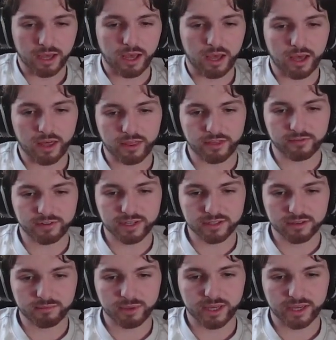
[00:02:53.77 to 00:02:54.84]
The
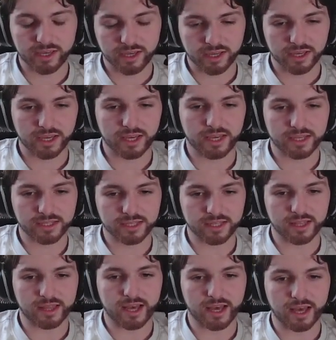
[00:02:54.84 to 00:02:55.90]
reason being is
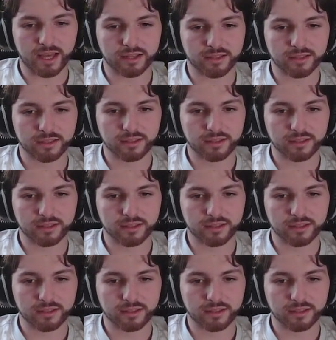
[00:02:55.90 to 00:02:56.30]
that